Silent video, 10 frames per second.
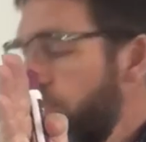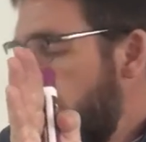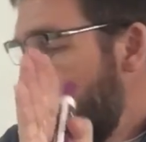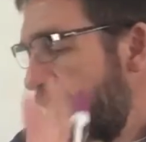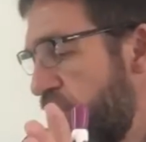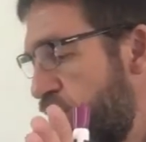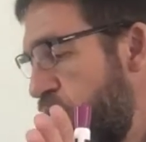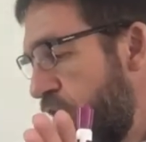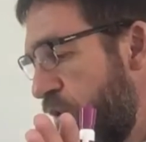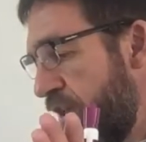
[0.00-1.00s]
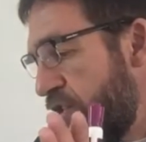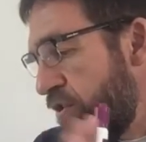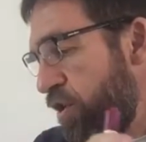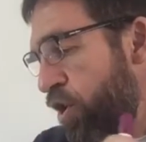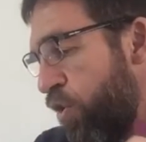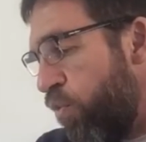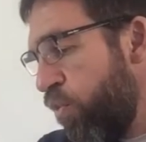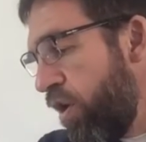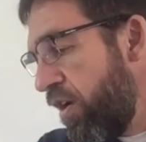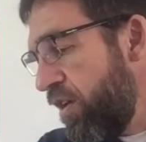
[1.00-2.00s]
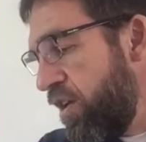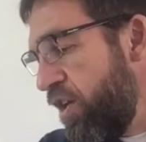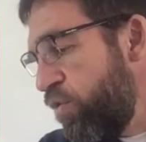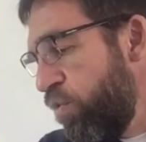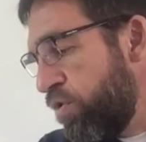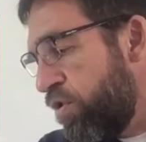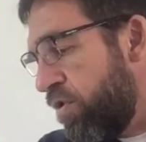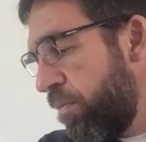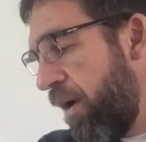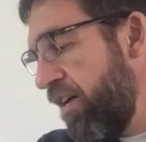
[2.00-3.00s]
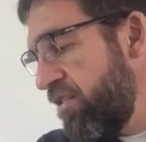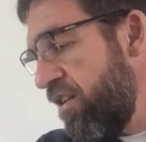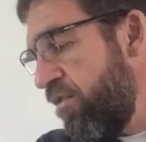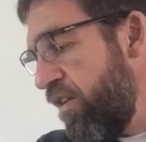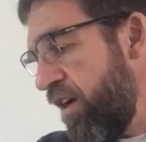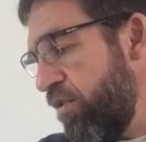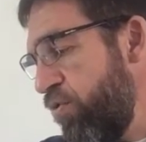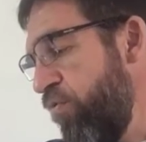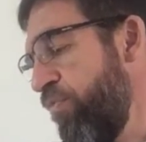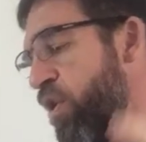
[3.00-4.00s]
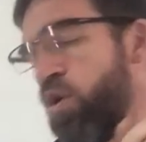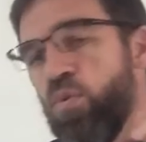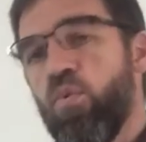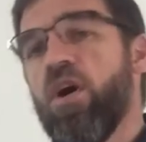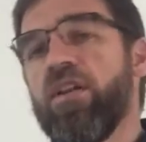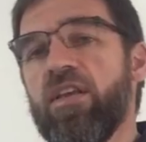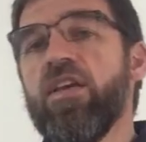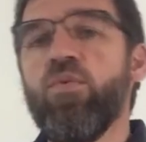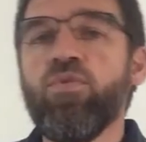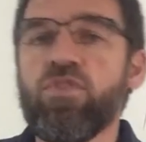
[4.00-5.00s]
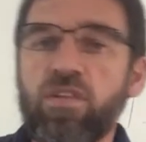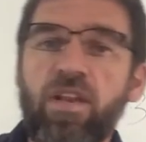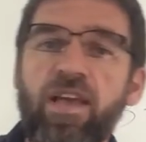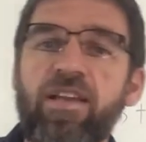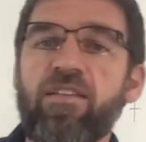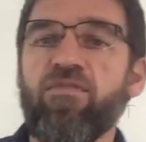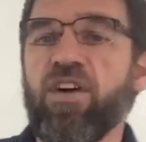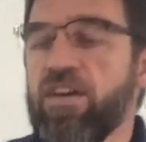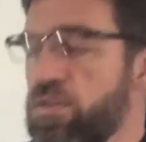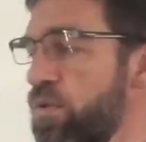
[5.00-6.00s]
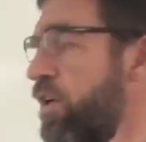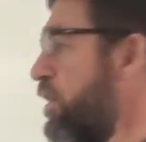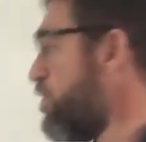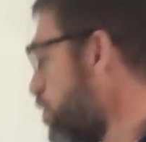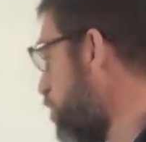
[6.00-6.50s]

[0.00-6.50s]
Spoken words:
and you make 2 equations. One equal to the positive value, one equal to the negative value. So